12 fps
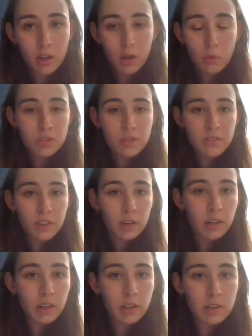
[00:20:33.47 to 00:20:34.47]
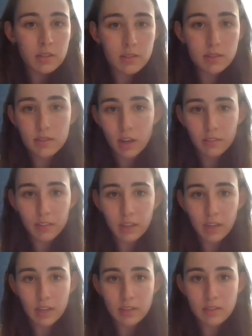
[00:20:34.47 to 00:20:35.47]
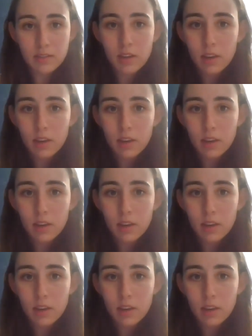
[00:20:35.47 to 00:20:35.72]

which is very nice. It's not the case